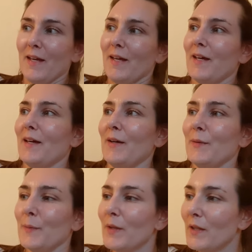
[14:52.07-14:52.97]

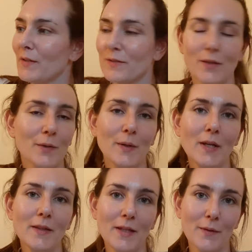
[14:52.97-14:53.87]
So
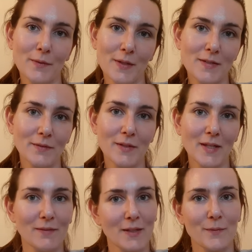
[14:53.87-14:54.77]
now the rest of the
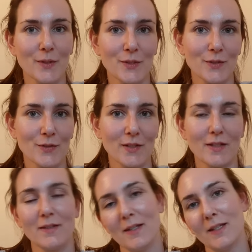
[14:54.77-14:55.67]
evening, we're just
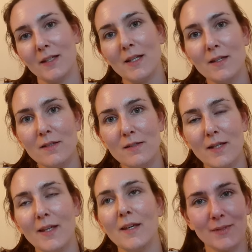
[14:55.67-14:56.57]
gonna take it
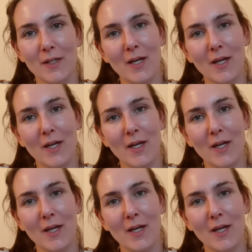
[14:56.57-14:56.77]
easy.